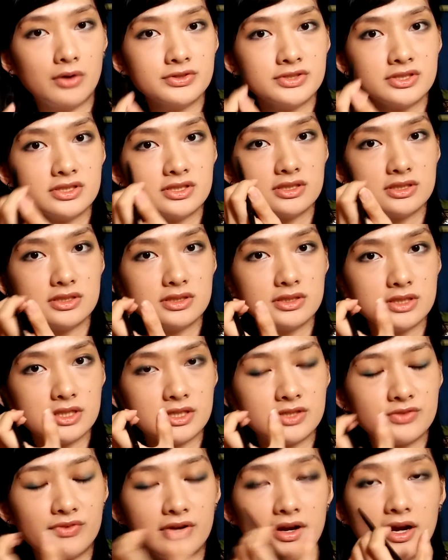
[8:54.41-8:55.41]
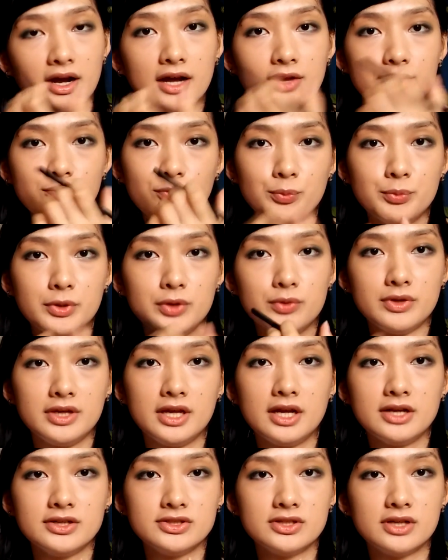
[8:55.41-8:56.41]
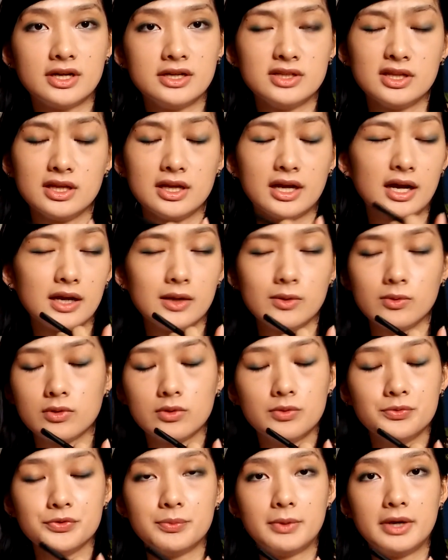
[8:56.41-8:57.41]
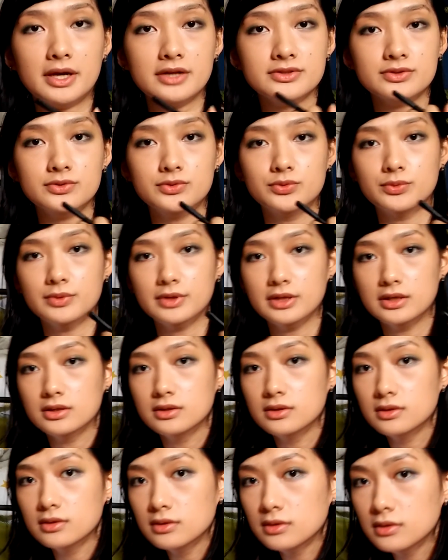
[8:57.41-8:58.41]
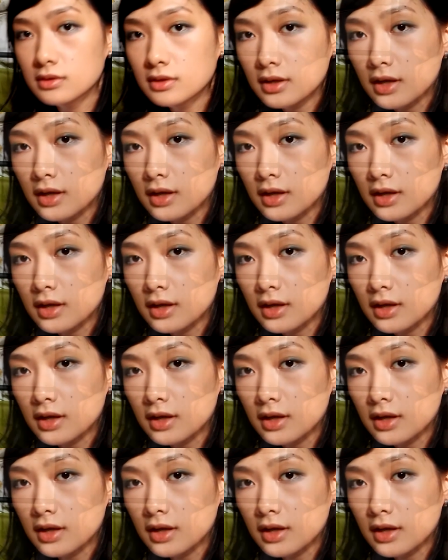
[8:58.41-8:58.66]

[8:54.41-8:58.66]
or else it's very hard for me to gauge that thing. I cannot close my eyes to do it.